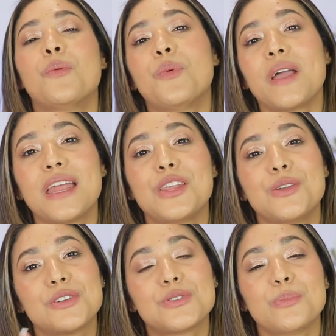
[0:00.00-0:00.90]
with
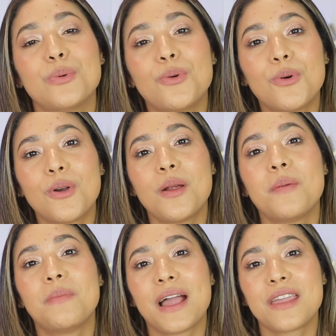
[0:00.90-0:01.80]
your
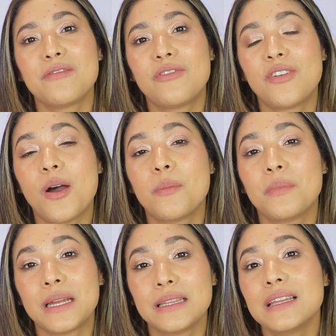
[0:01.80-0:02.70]
support, buying
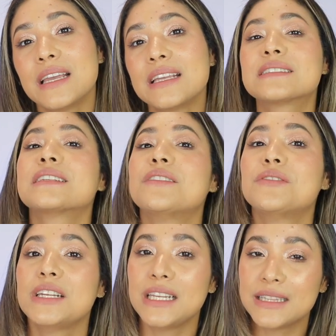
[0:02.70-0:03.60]
from my links, it
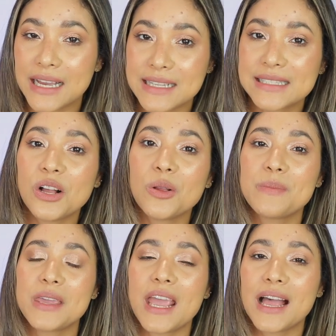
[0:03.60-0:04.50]
really does
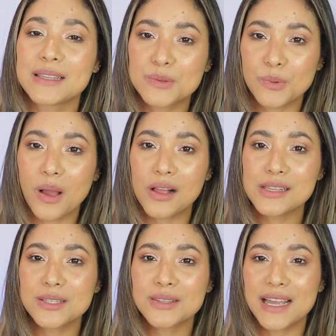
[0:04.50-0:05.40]
help me as
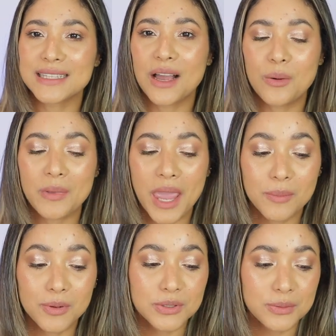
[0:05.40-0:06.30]
well. So that's how I'm
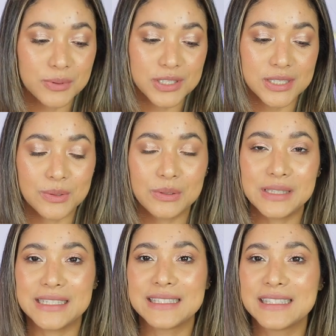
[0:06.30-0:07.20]
able to purchase all
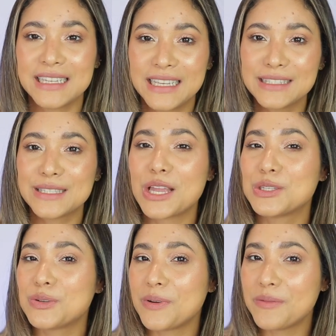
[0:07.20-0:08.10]
these things
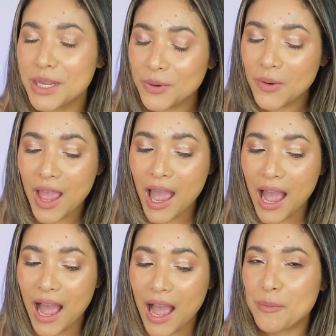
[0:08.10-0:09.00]
to review.
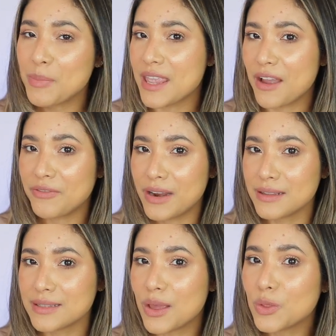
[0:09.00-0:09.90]
Uh, but yeah,
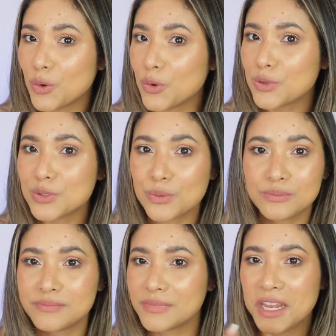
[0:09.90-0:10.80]
friends, those
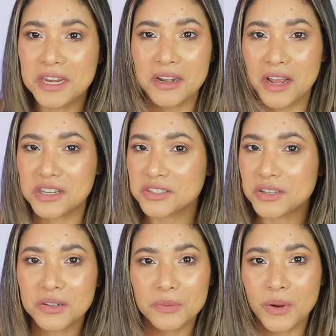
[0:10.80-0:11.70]
in a
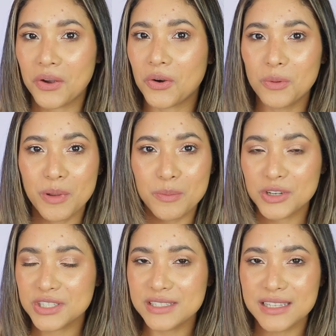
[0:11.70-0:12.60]
nutshell where all my
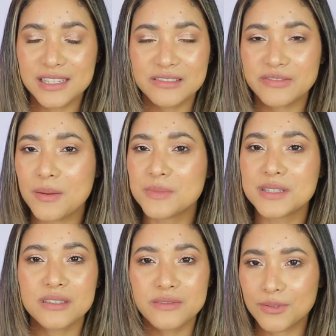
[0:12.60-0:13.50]
purchases from
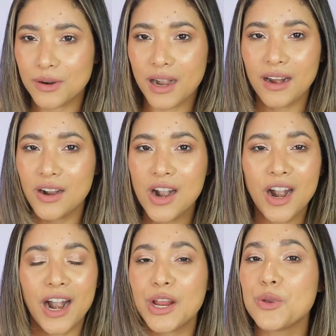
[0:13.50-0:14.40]
Sephora.
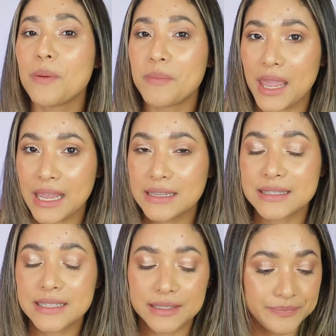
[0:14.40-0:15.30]
Are you
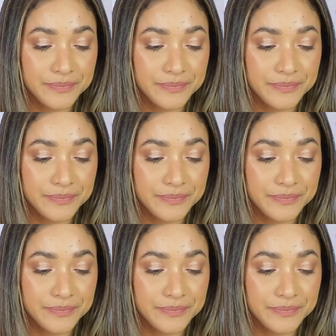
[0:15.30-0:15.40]
amazed?